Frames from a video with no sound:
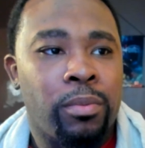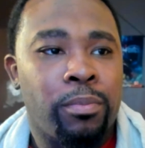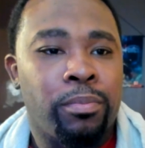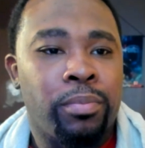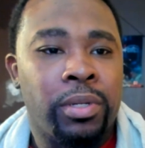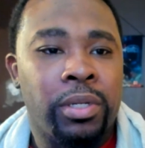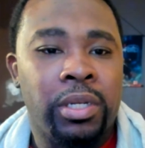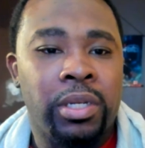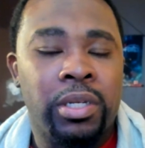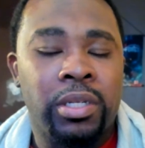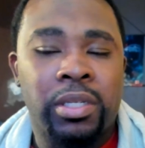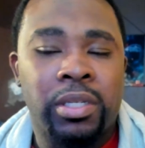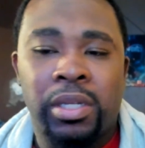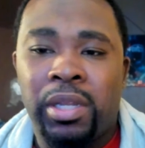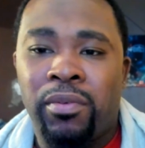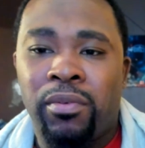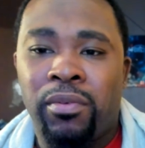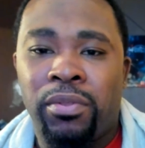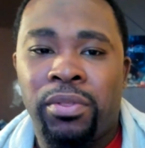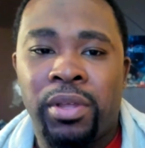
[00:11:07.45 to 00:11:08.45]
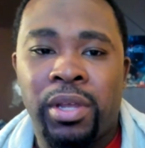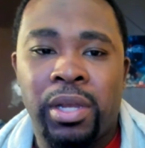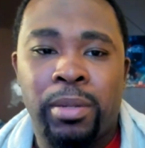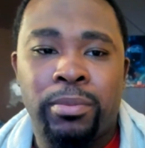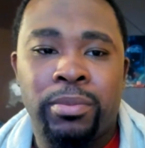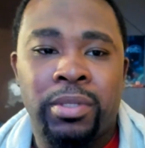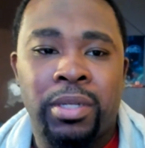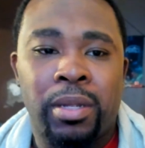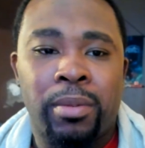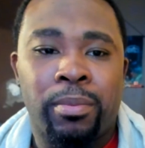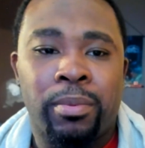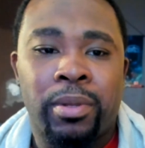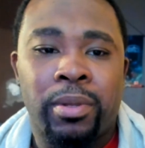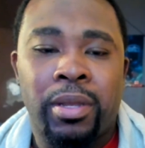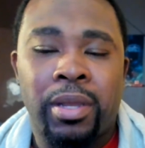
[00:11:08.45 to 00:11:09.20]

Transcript: please leave a thumbs up,